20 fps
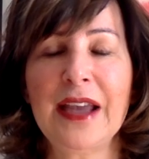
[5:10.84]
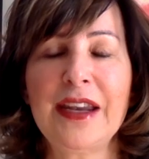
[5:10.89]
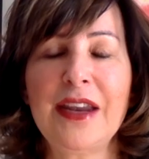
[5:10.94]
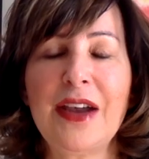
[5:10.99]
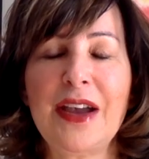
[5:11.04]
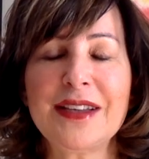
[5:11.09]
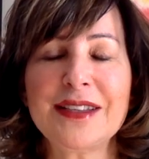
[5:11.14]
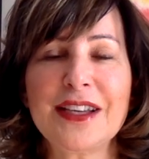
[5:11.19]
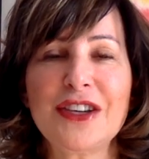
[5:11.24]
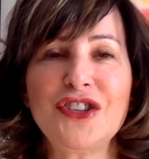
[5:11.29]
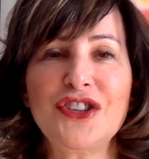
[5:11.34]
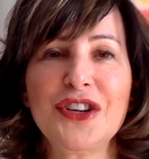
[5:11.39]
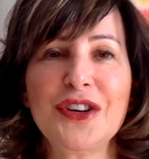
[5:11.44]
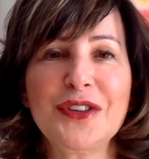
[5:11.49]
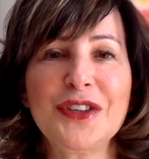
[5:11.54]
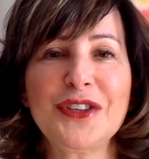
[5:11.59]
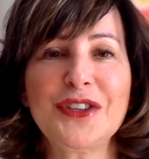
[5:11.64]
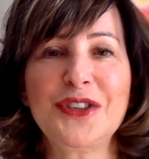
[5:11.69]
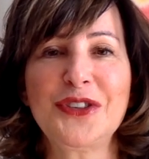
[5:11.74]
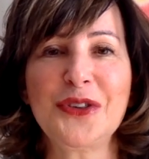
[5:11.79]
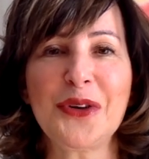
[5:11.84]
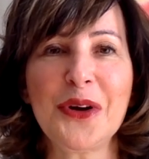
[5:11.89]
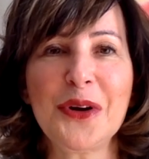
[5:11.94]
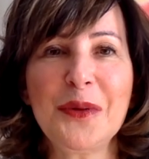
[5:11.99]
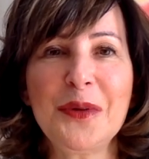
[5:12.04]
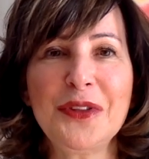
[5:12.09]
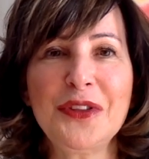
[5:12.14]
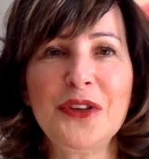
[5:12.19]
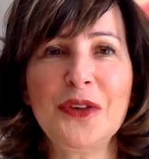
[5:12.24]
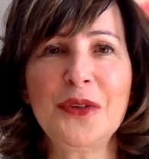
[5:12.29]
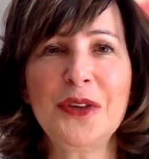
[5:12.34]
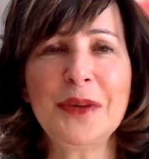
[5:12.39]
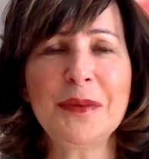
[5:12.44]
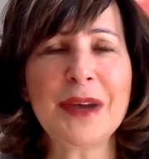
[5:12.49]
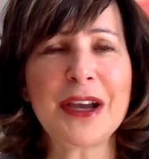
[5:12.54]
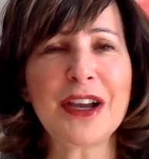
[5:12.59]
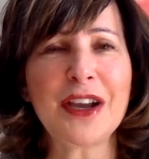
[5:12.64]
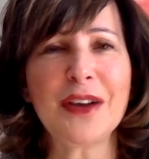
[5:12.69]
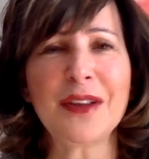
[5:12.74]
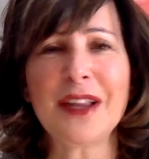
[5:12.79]
Now, as I share this story with you, you
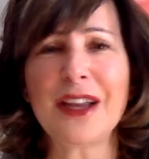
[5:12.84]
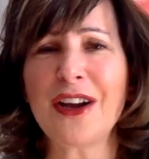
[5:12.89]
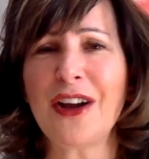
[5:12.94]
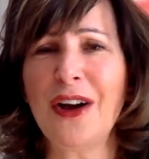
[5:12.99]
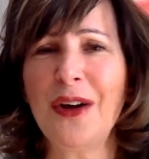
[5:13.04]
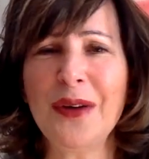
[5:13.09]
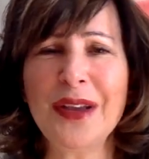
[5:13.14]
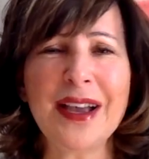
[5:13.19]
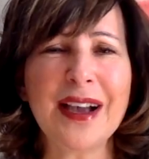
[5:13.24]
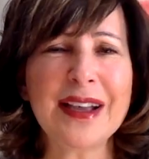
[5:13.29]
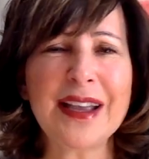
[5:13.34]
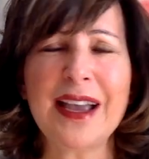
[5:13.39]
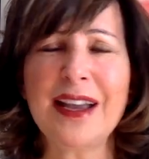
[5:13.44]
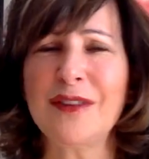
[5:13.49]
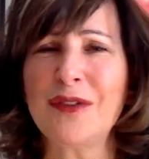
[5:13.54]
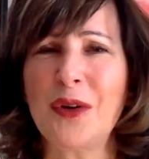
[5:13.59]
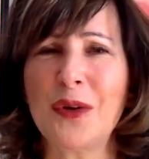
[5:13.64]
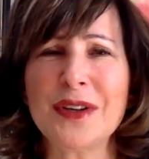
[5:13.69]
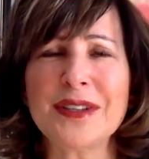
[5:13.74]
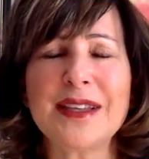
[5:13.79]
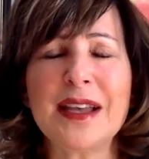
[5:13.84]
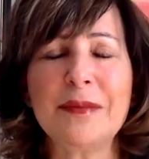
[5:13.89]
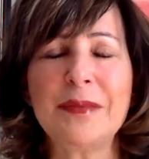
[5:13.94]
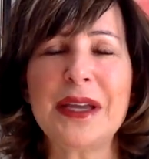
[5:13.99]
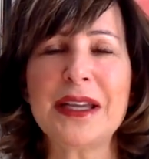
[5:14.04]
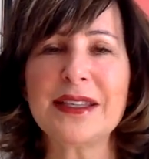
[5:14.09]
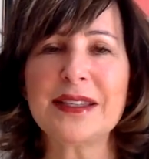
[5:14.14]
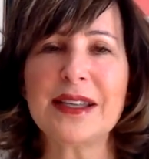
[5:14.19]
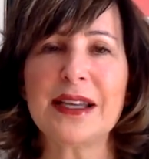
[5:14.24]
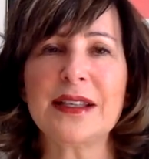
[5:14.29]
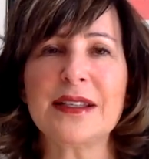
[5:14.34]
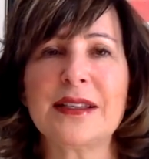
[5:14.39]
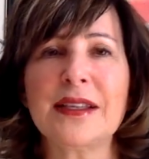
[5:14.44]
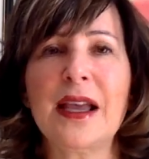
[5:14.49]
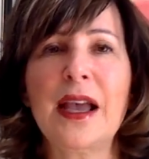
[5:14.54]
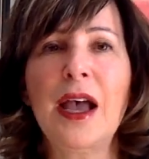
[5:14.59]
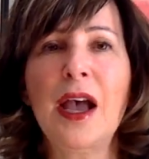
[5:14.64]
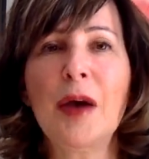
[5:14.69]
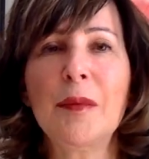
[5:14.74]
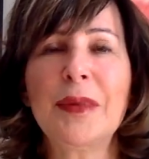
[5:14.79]
might go like, oh yeah, Kate, of course that makes sense.
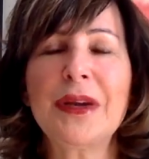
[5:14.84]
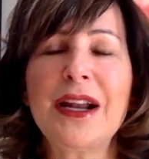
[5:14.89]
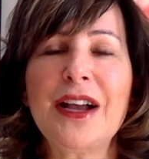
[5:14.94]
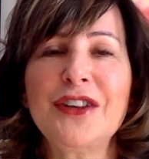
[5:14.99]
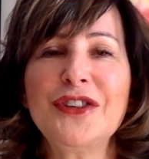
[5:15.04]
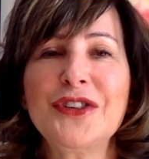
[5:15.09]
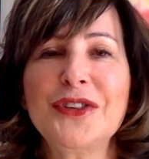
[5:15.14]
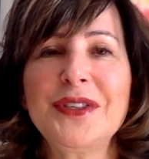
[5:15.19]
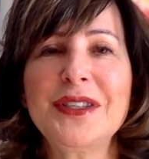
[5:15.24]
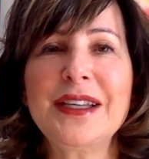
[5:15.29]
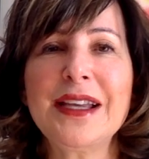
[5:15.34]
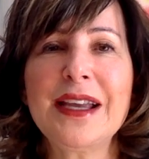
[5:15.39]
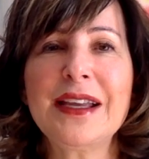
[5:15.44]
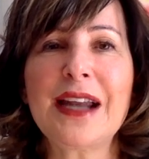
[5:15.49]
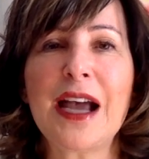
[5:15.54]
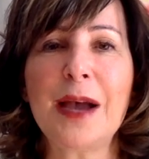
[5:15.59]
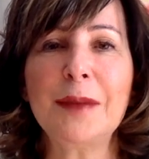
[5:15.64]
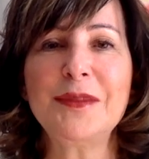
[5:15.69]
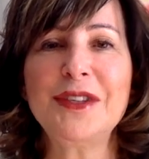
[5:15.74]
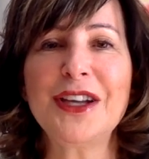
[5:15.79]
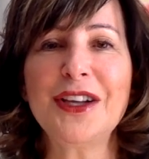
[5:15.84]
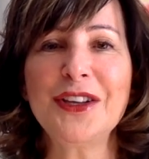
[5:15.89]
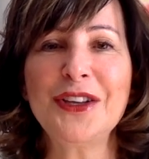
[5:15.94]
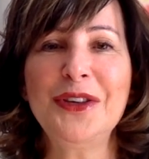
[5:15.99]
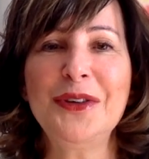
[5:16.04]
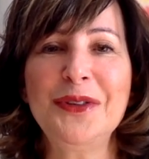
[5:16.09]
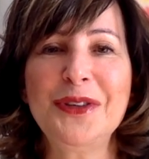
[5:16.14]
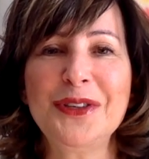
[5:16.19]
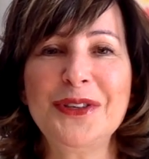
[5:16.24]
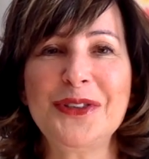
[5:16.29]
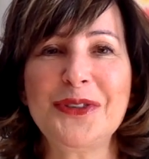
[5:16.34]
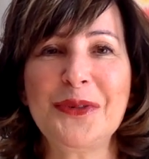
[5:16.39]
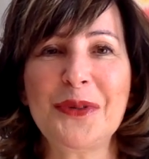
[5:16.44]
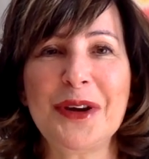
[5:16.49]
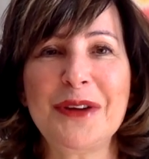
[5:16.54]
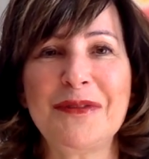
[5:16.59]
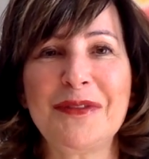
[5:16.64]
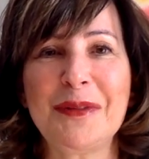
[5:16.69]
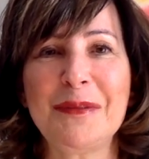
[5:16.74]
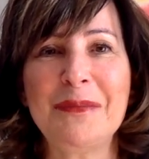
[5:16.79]
But understand, I'm telling you this
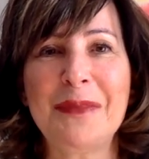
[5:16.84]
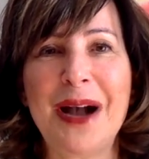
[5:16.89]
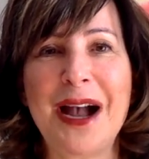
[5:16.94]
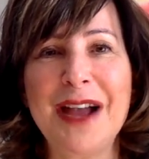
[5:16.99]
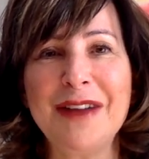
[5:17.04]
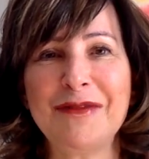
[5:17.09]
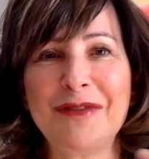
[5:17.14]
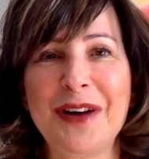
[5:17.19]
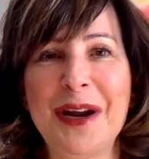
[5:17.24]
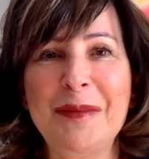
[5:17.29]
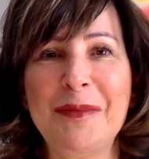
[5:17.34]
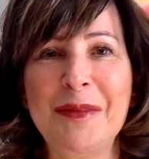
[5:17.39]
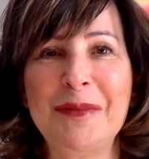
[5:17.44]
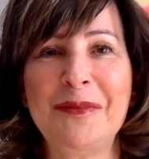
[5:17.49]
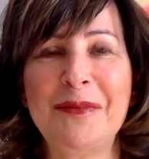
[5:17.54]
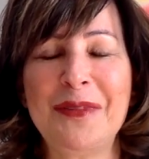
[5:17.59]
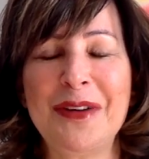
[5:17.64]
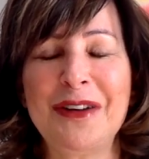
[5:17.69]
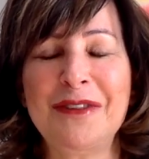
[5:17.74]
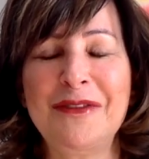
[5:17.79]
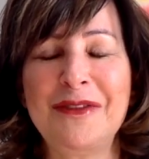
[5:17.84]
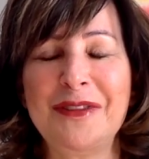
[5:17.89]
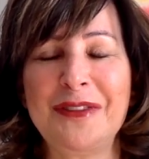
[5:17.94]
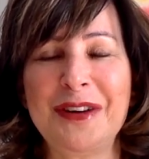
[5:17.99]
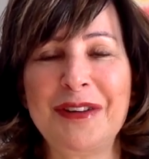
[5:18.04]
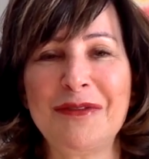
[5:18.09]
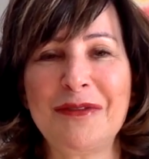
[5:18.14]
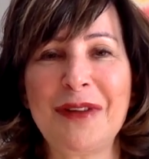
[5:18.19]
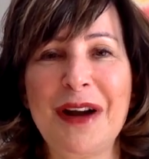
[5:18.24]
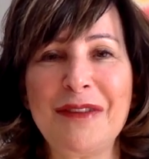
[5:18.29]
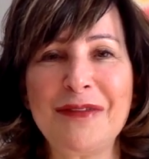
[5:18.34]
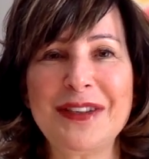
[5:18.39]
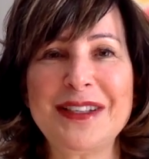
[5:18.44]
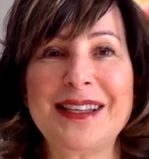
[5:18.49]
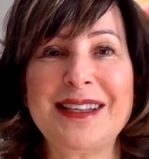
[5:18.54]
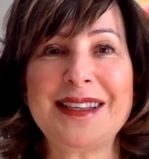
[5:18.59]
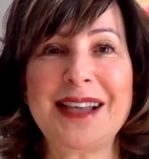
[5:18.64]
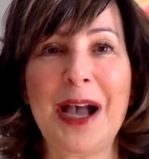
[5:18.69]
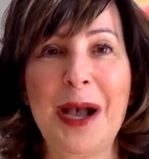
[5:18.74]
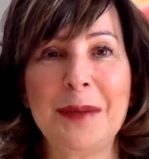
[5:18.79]
story from my frame of reference
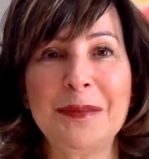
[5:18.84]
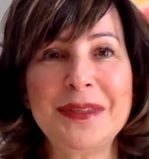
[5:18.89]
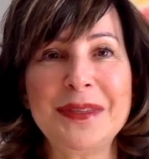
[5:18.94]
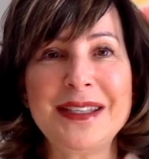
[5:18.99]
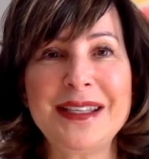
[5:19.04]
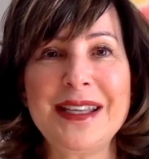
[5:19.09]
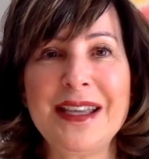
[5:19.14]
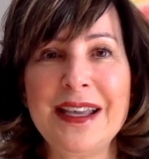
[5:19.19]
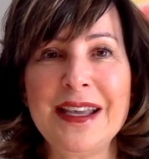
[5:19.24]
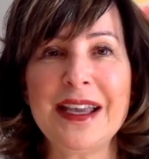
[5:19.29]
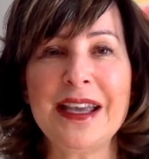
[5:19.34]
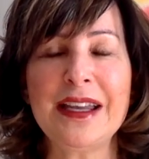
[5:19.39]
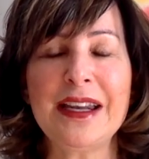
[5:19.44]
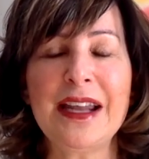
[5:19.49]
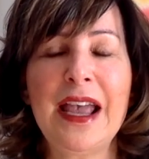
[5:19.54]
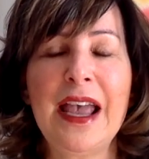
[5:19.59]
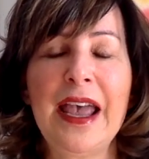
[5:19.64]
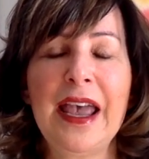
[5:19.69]
as I'm seeing it.